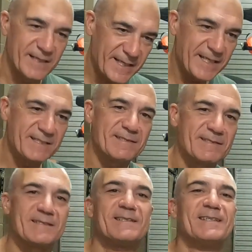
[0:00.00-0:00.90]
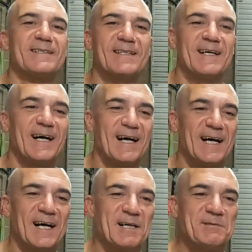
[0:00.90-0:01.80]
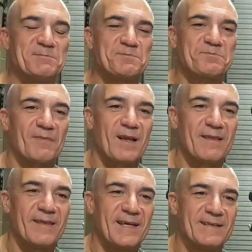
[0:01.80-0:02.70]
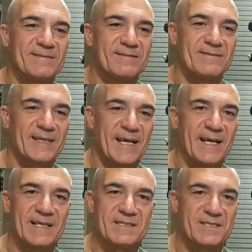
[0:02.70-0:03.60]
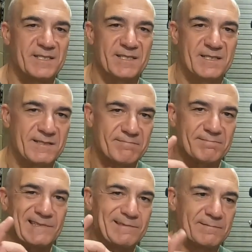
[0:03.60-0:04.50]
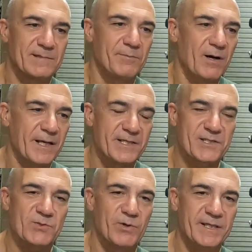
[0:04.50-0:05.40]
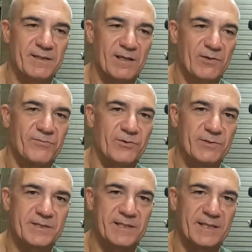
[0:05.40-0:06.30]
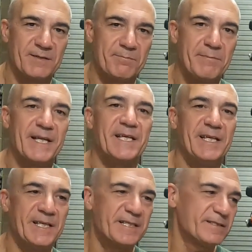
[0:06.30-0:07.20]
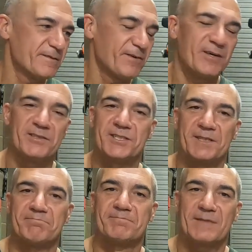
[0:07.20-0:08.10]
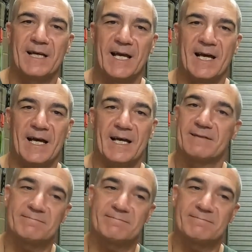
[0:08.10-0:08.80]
eases, then yeah, it's just, the bike is sweet, and I look forward to many years of ownership. I